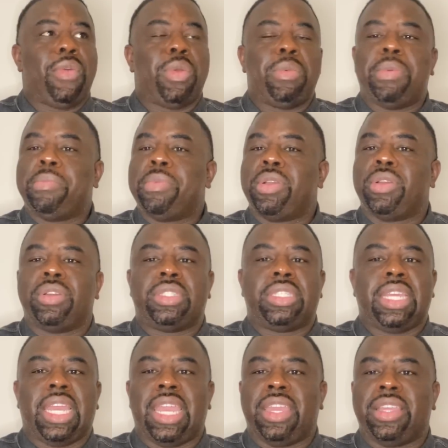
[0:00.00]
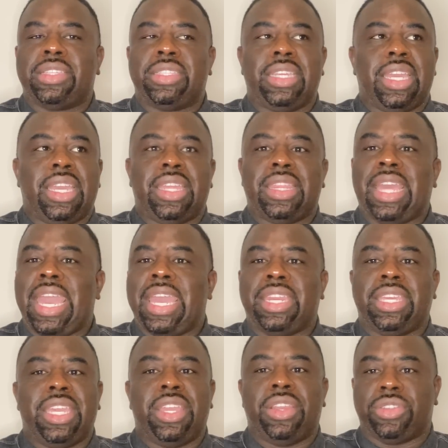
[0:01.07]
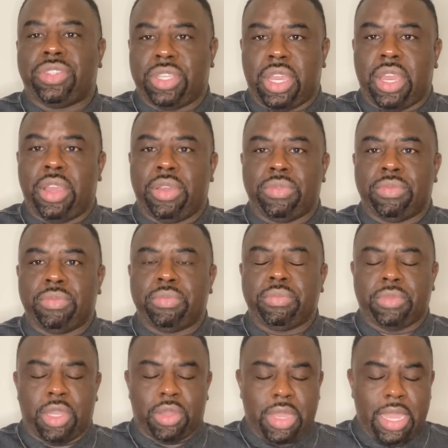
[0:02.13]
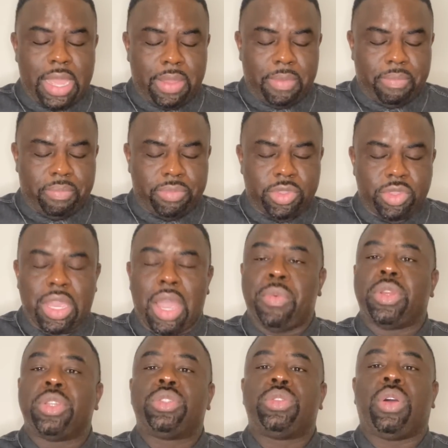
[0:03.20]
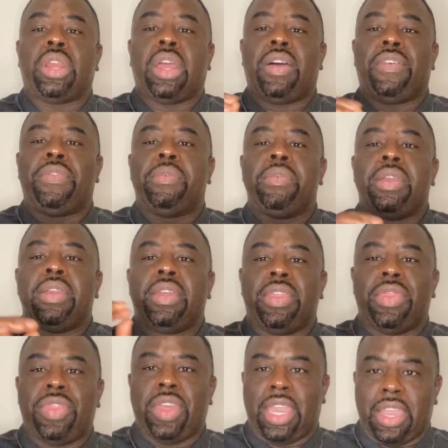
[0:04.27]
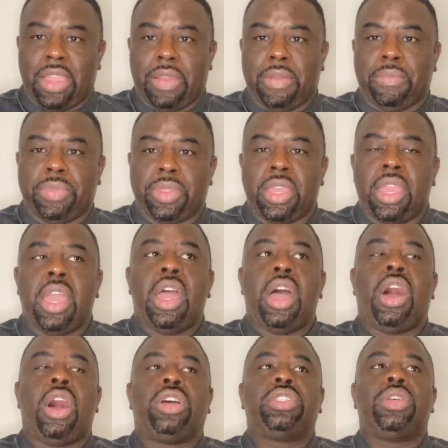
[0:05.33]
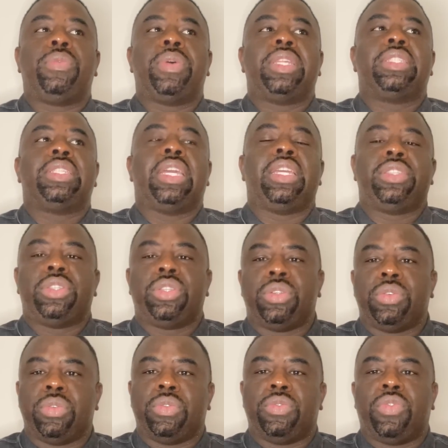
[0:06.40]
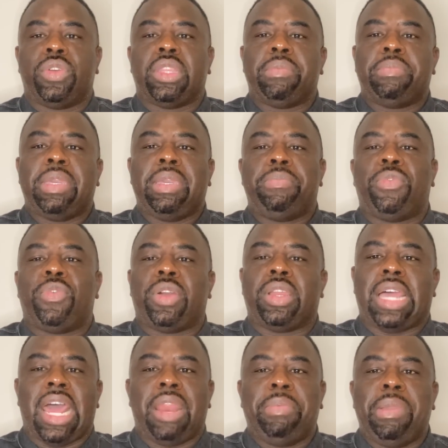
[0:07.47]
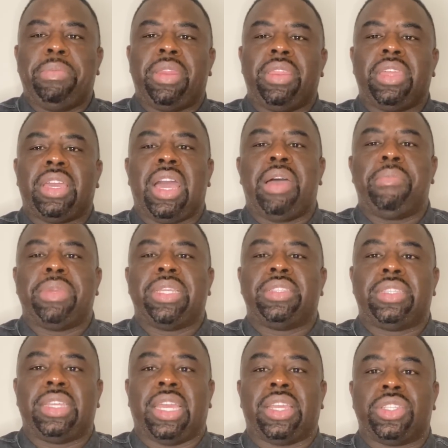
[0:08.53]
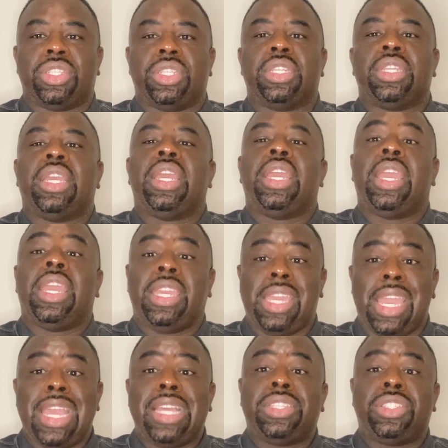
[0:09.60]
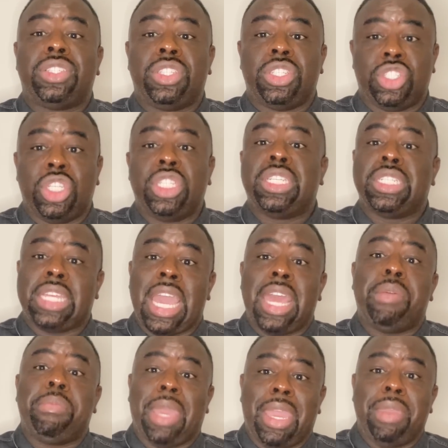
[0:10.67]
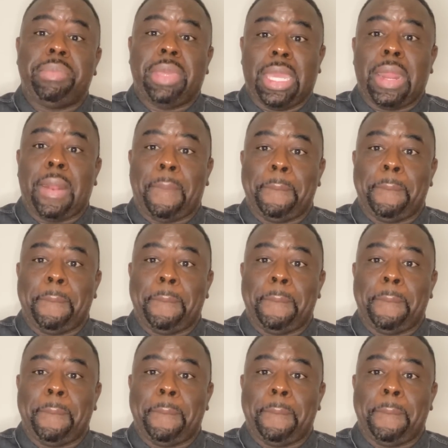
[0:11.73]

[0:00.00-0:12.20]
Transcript: remember seeing that years ago. Okay? So I want to start off there. I also want to say, too, for the people, a lot of people in the comments section, yes, she just had a baby.